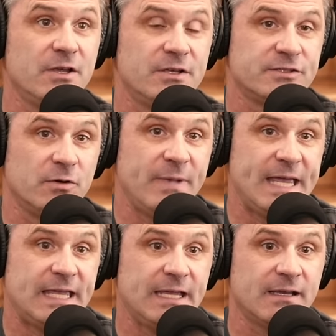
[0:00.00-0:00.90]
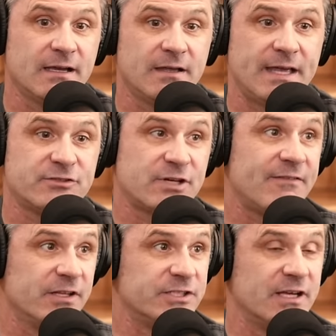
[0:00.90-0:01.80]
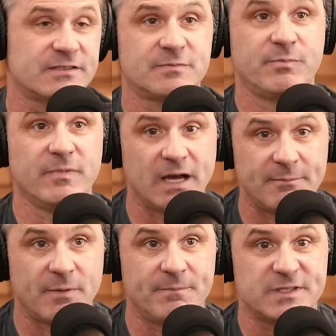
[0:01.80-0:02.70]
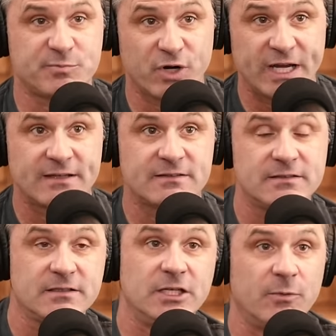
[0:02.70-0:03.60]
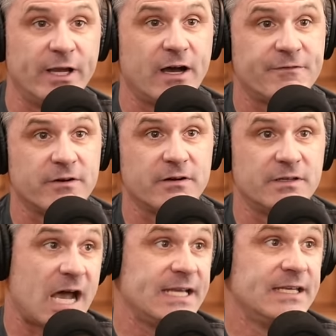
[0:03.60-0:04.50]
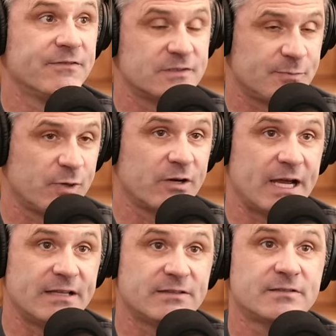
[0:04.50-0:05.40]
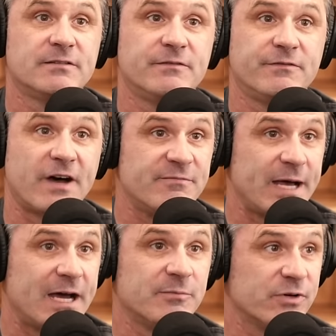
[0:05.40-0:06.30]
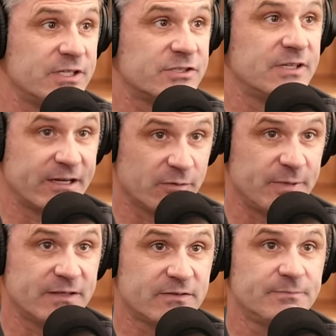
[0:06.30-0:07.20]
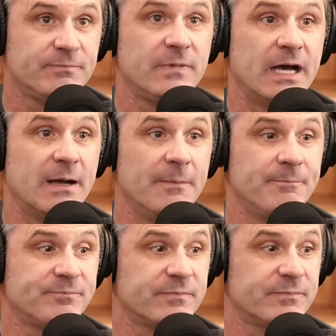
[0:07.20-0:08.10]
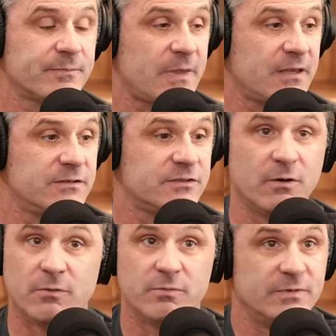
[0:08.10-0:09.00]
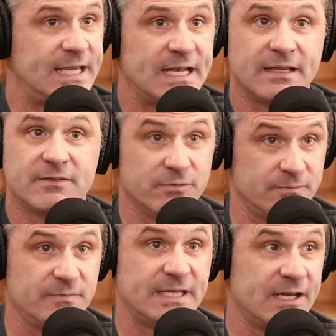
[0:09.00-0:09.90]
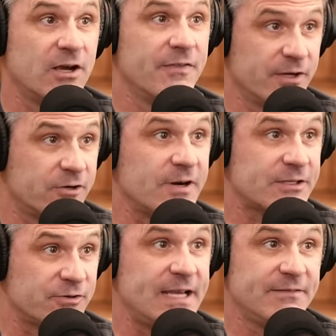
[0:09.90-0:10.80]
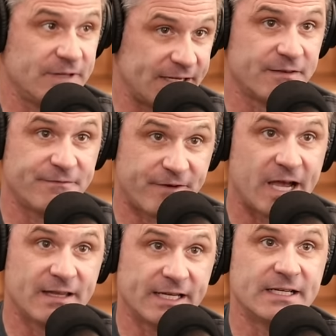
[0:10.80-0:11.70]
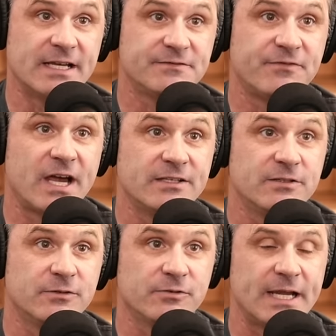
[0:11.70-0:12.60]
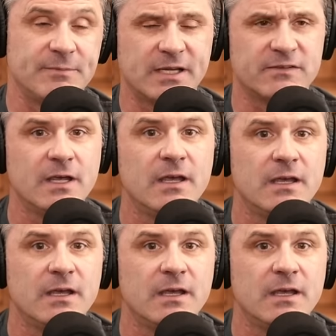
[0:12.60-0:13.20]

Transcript: So making uh, that travel adjust. Um, springs, you know, we offer nine different spring rates, five pound per inch increments. Um, so getting the getting on the correct rate, like the fine, like a nice fine tuned rate, because